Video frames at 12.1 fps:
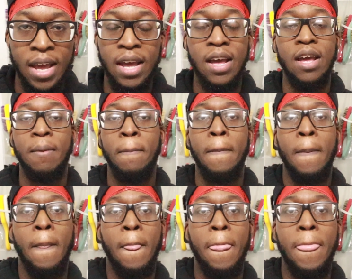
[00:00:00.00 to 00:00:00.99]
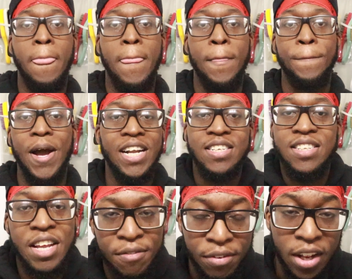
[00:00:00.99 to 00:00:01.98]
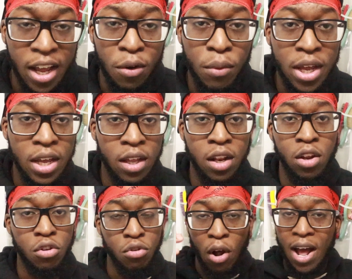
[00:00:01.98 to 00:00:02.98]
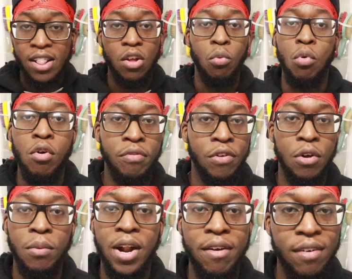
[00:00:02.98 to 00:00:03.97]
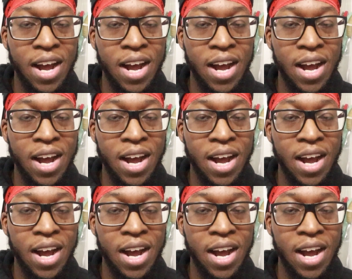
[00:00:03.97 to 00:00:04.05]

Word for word: And I just didn't feel like waiting, you know, after wolfing or whatever.